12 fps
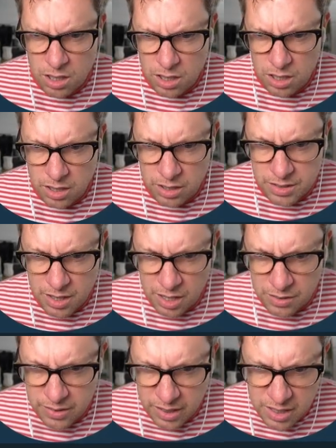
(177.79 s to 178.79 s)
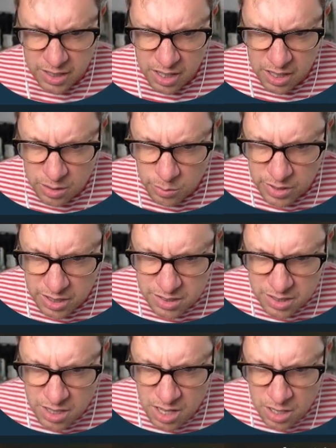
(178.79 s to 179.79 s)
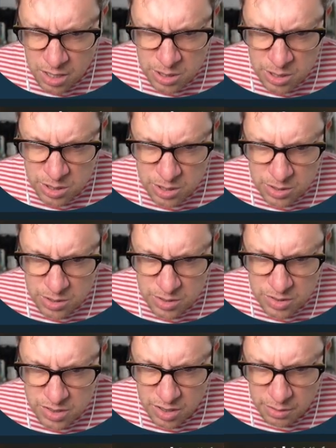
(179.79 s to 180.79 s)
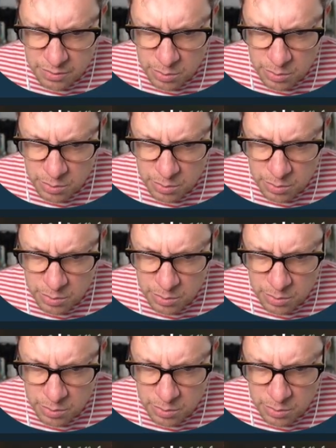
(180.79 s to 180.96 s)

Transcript: Is there anything in here that we need to know? Sign up for the